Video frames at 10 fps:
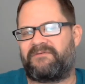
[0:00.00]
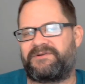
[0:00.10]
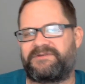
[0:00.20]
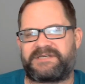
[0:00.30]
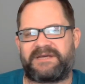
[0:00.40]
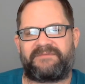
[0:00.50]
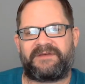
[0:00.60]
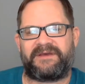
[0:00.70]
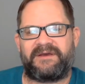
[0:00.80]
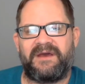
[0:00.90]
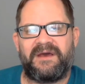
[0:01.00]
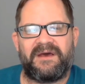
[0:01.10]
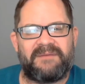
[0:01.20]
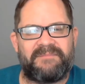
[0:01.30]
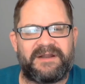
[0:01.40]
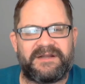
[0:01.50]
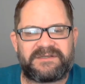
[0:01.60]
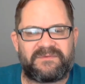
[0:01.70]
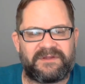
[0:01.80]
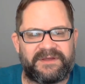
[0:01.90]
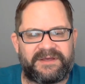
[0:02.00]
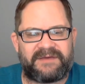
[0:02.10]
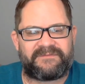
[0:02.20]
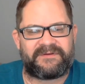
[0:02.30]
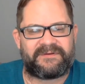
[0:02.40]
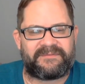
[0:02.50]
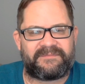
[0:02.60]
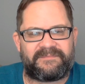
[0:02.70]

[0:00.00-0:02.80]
and do the same thing. But it doesn't really give the